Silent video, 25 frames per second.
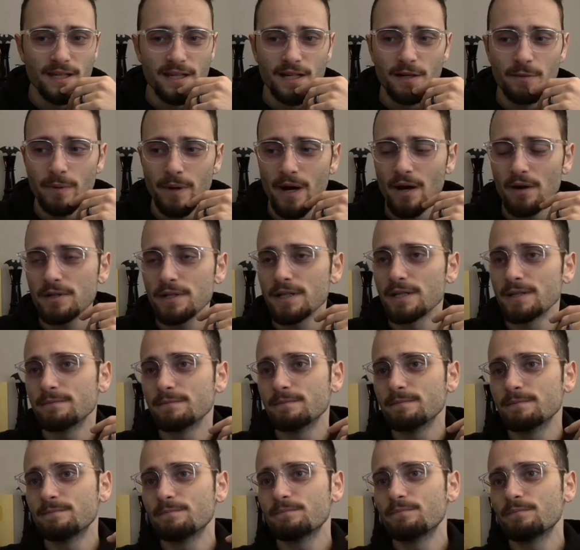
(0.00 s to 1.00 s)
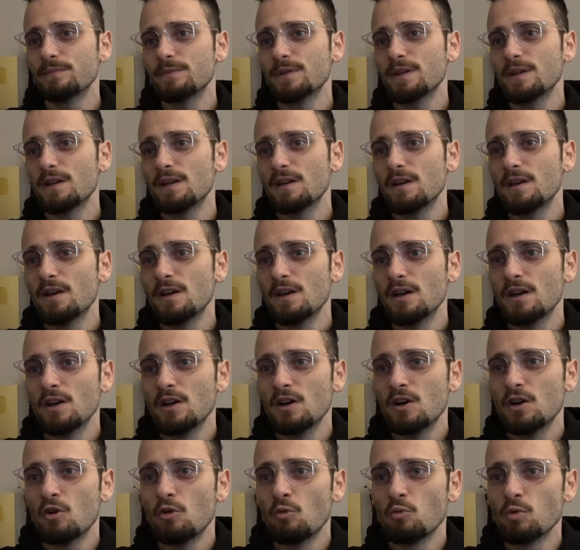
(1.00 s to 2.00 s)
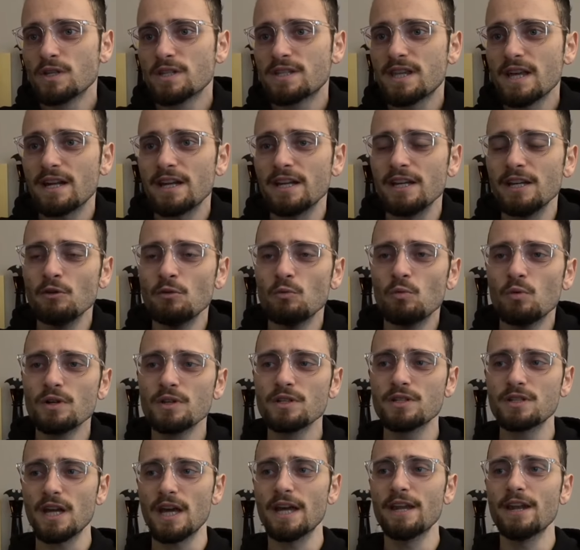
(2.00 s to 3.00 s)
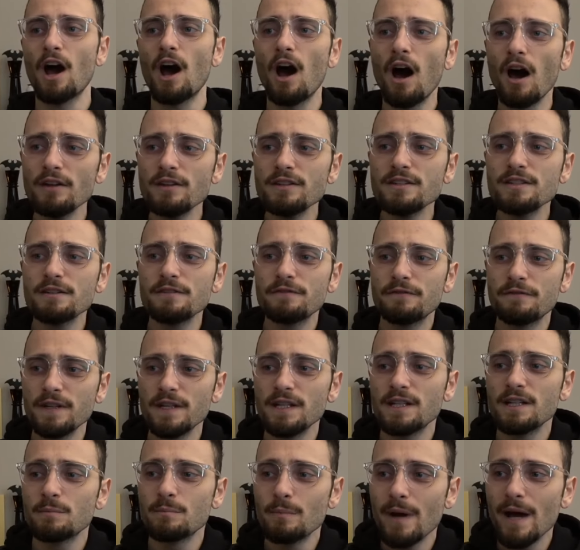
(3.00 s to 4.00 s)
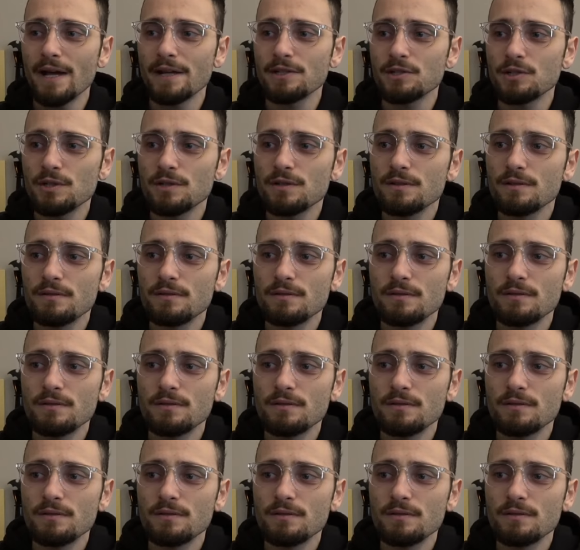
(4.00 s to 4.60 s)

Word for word: thing about it was that it was an undefeated match.